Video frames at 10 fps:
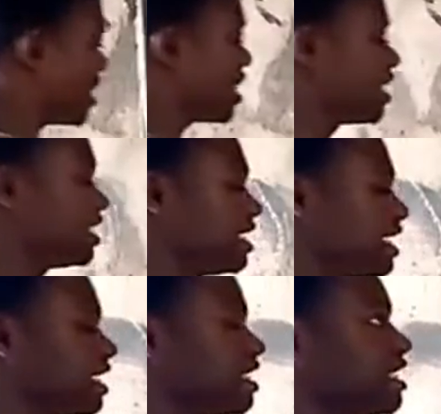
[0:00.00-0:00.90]
And
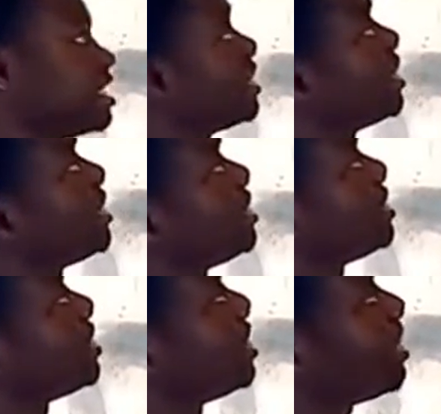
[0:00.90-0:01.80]
then in
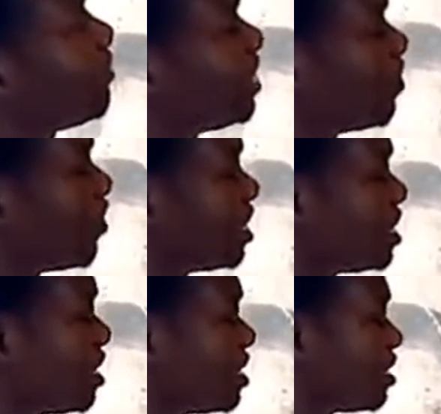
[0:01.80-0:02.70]
dealing with
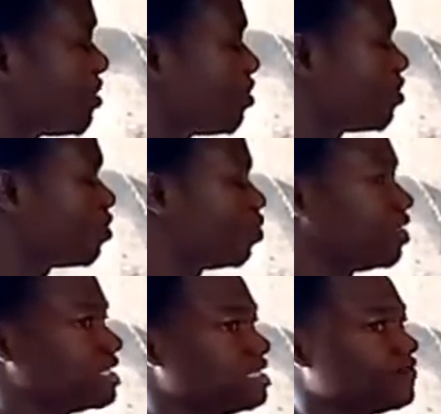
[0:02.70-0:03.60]
equations,
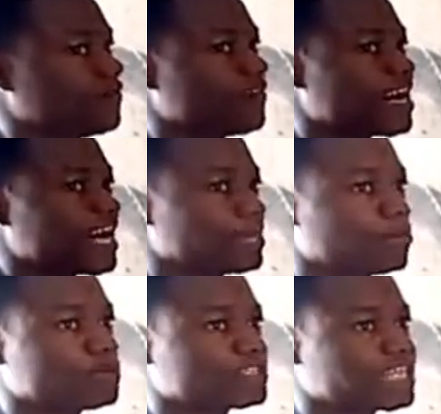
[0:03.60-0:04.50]
we divide
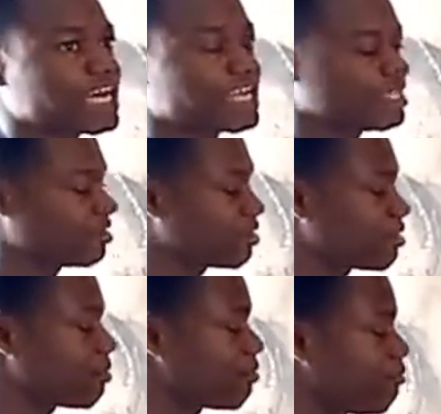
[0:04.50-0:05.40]
both sides
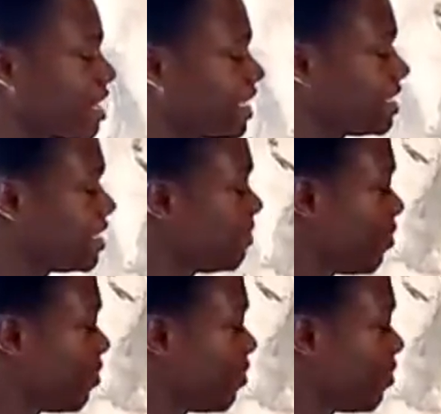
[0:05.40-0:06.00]
by the same